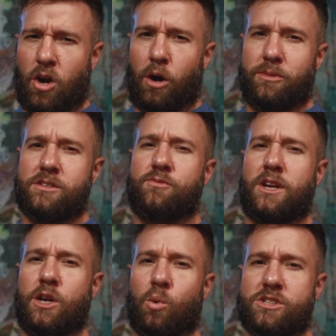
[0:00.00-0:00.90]
Hope this
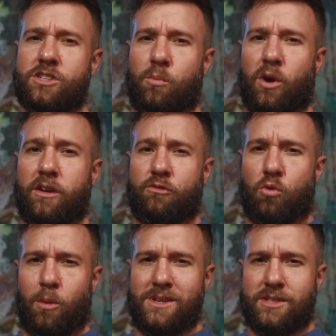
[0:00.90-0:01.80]
video was somewhat
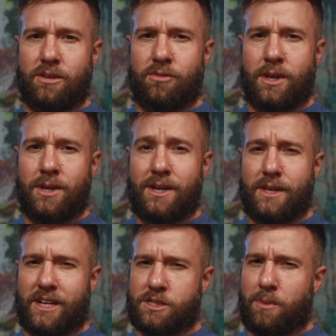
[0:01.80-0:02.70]
informative,
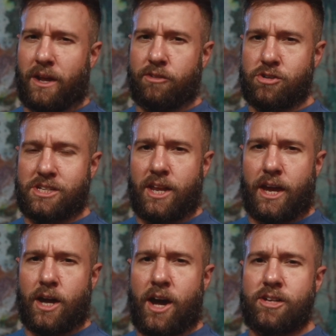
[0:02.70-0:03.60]
and that's about it for
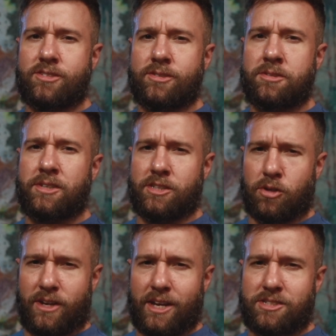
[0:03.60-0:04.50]
today, guys.
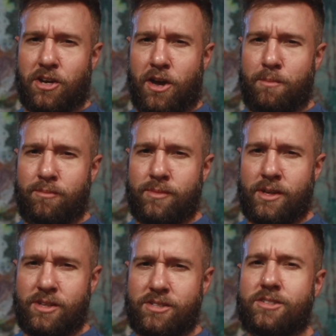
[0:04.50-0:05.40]
Until next time,
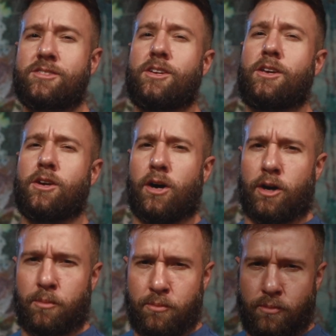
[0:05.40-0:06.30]
see ya.